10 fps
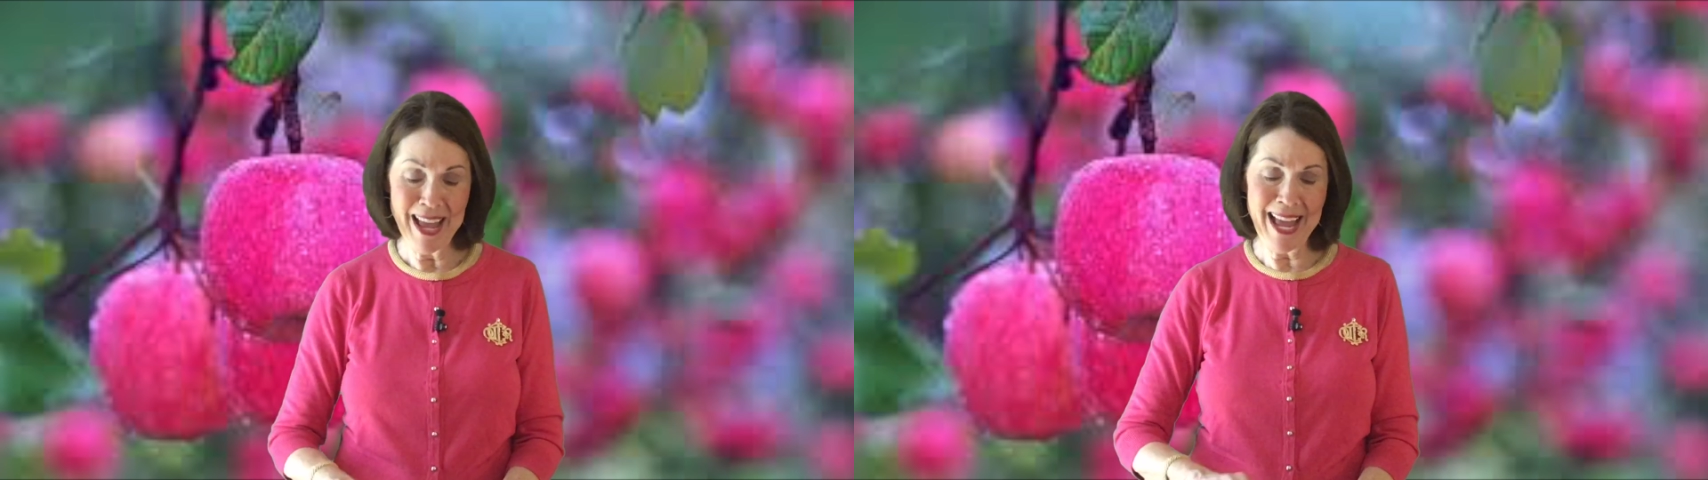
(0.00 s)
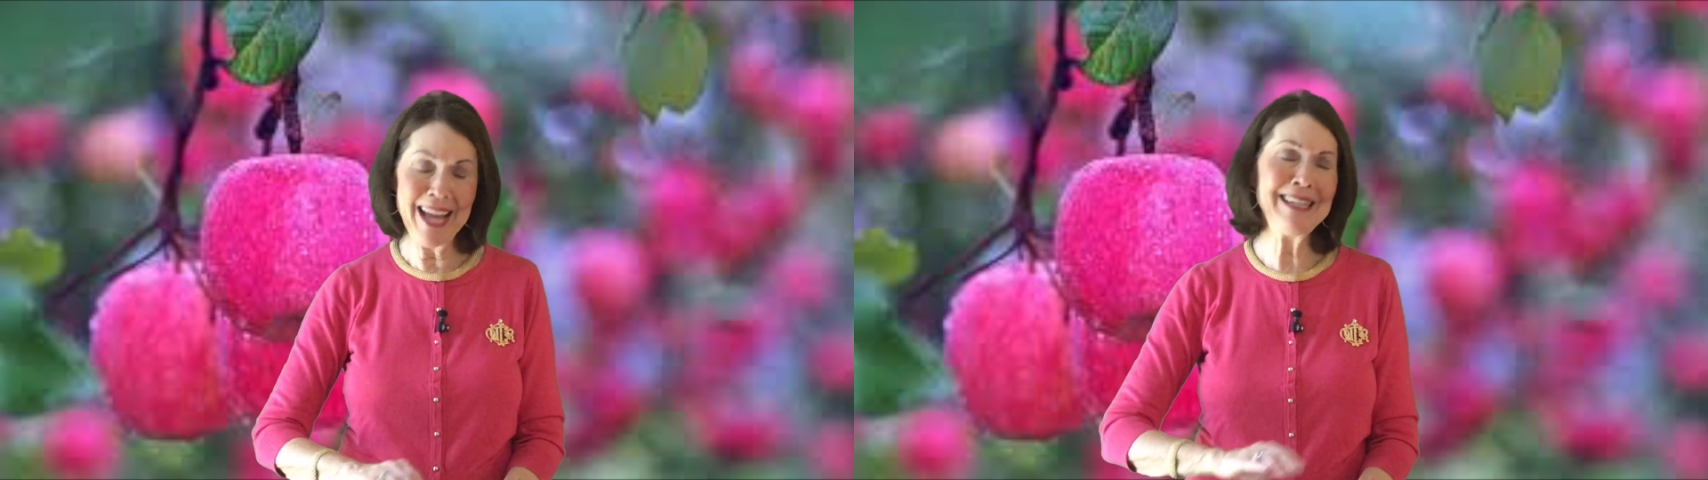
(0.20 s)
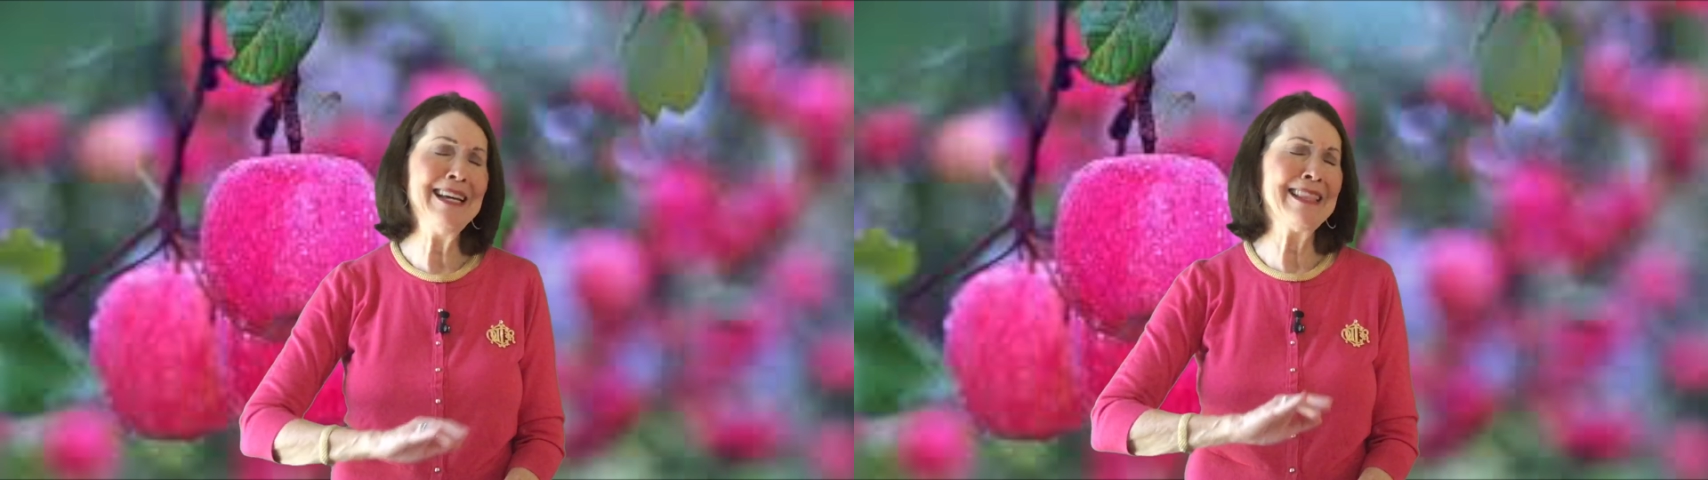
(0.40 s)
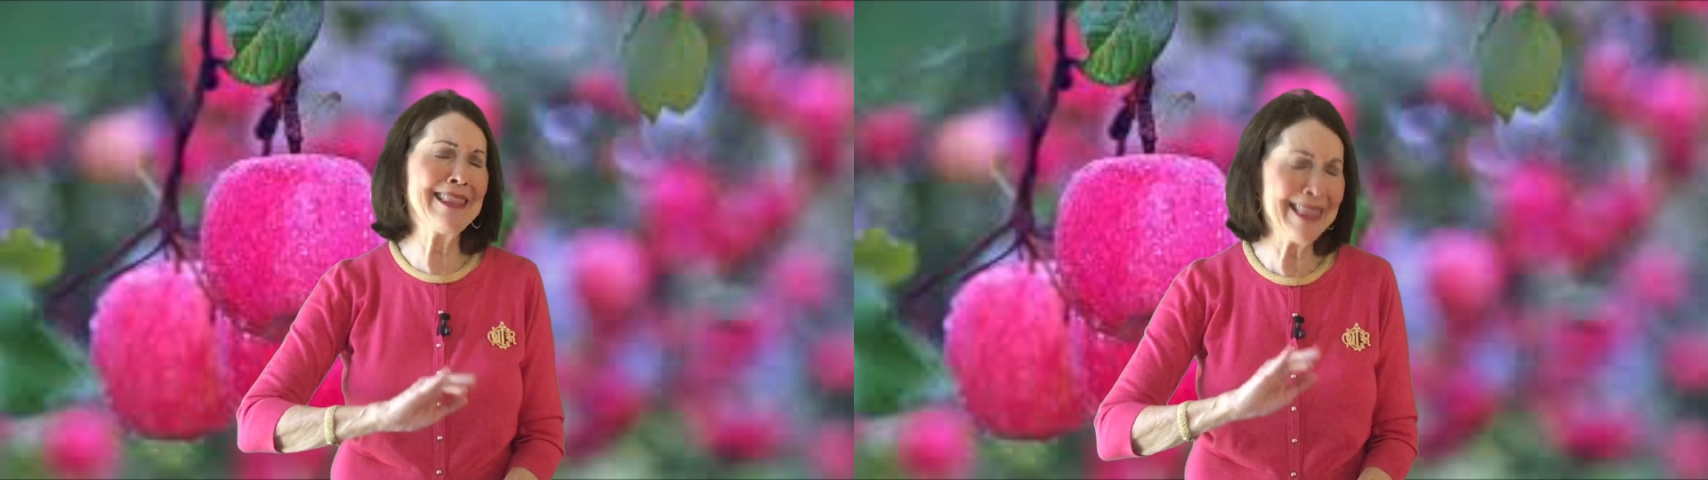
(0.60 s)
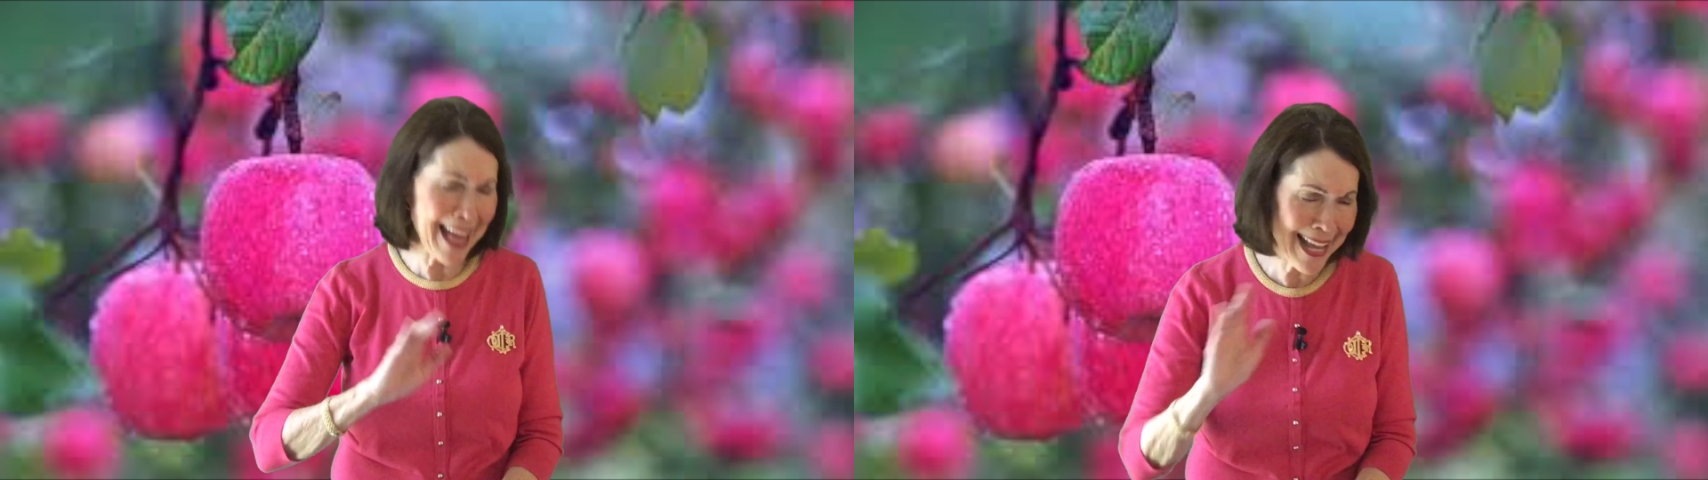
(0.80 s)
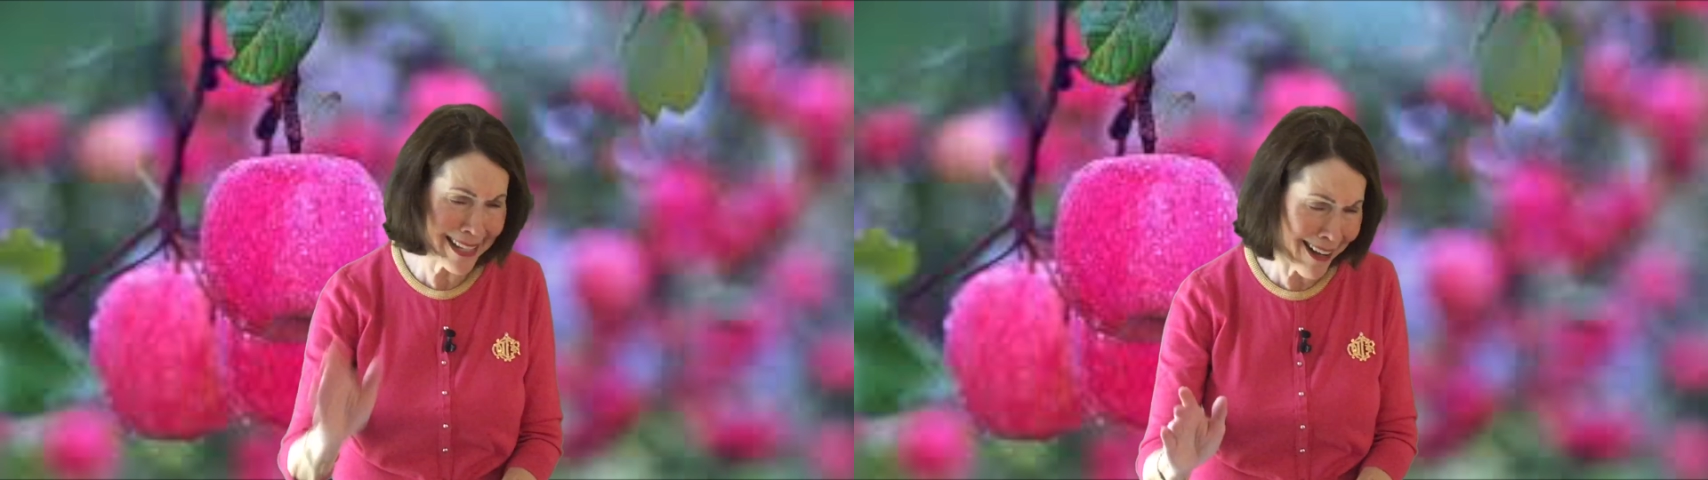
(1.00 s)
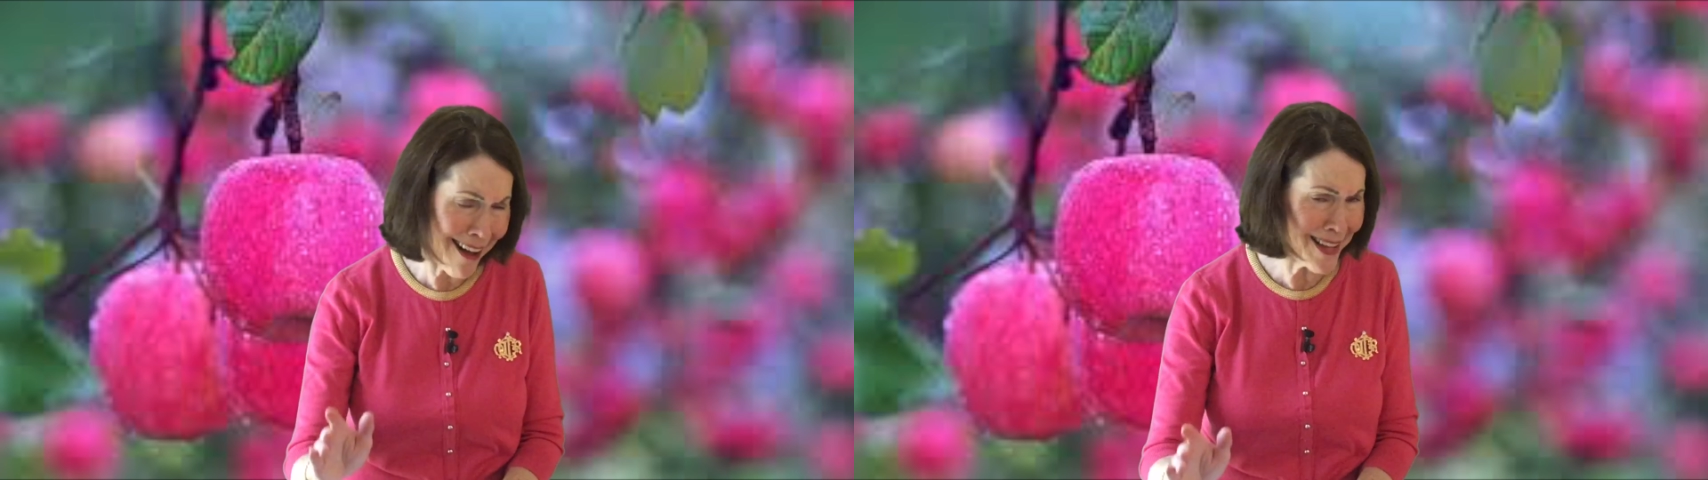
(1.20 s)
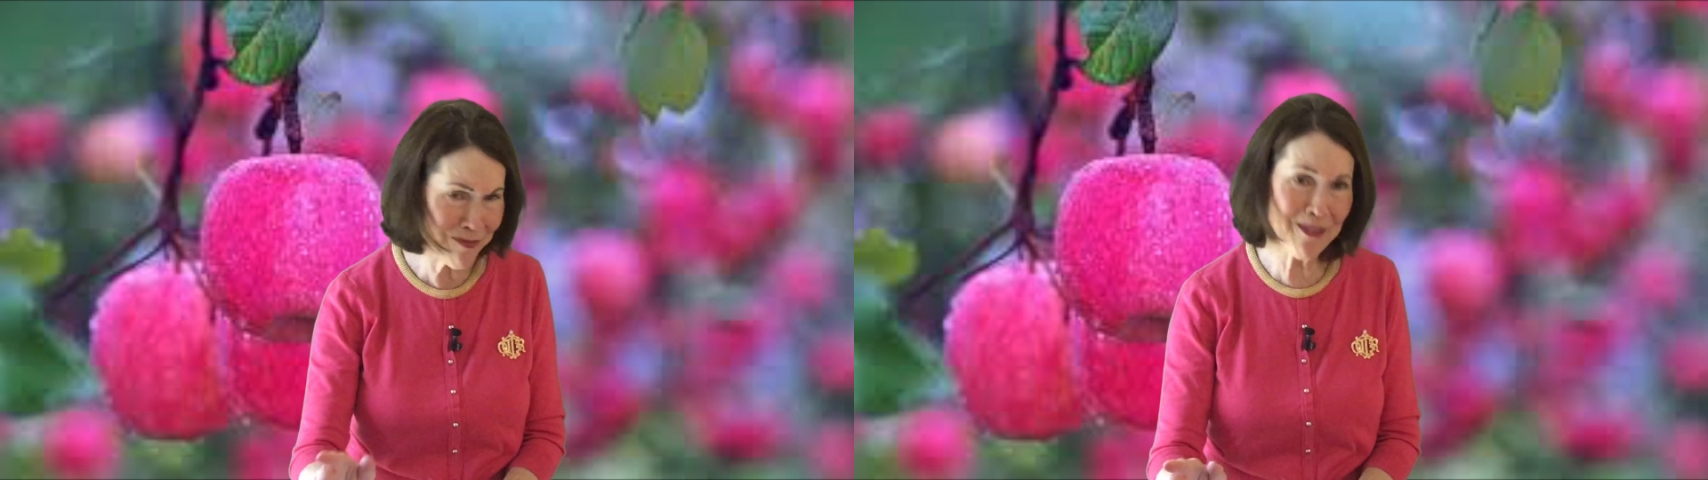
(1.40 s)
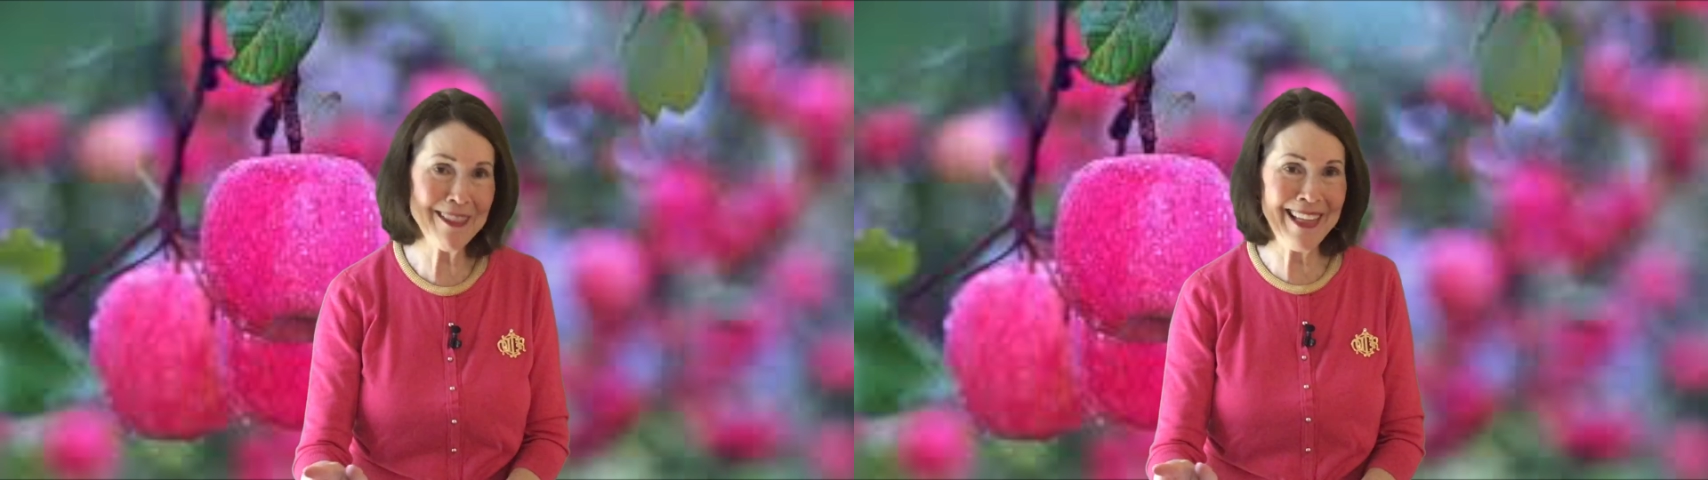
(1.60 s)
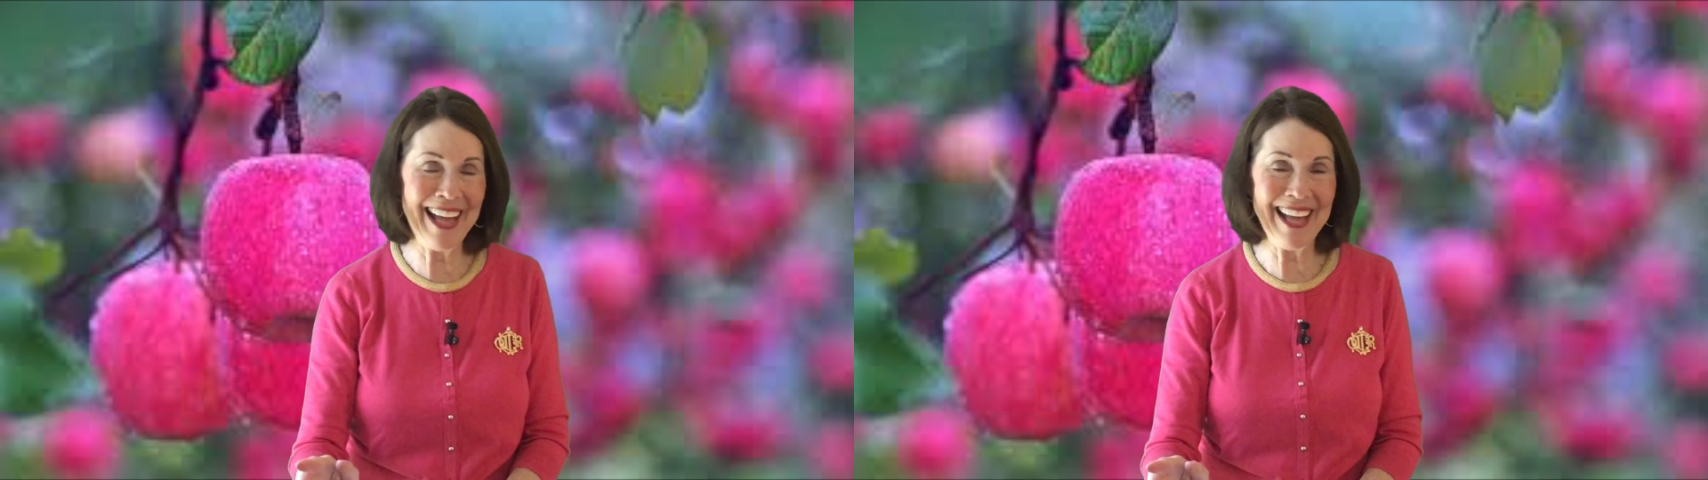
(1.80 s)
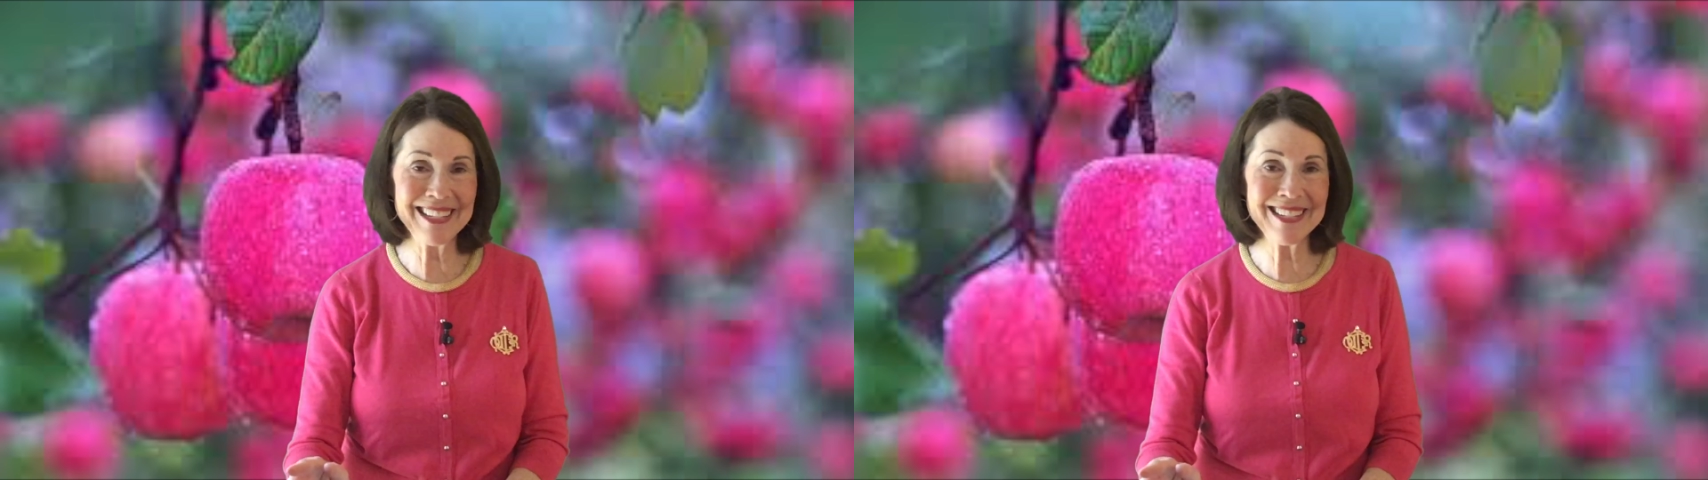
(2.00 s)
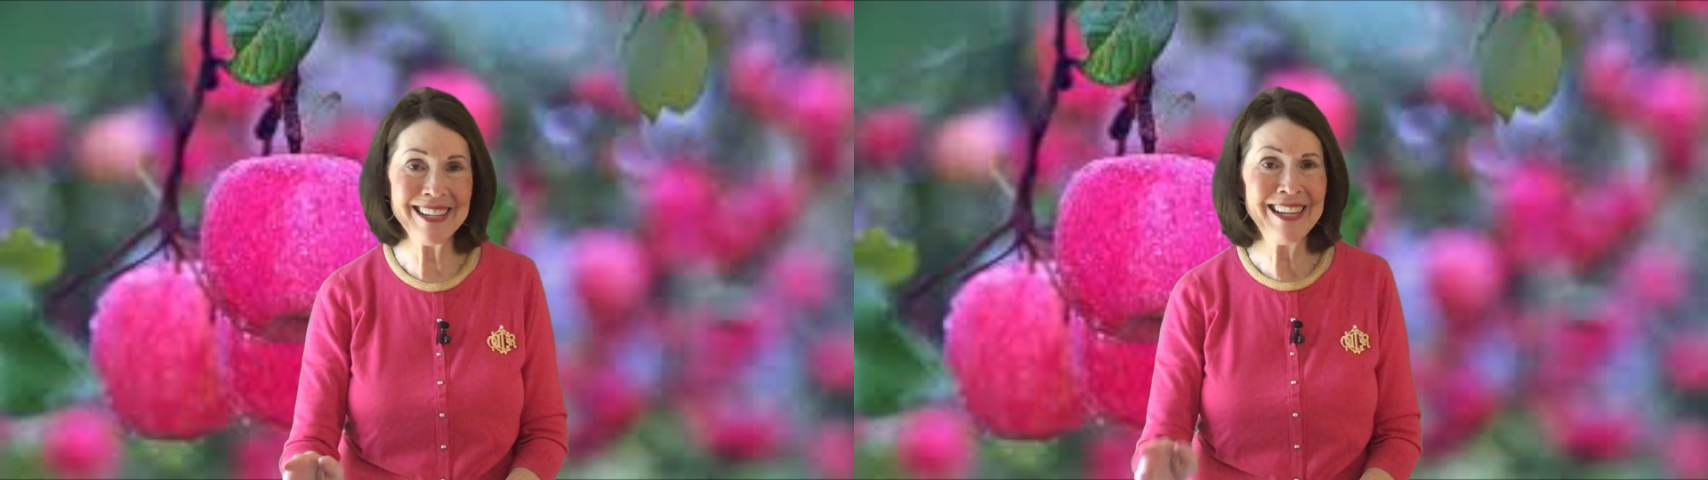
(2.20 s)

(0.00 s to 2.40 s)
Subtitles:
And thank God for that.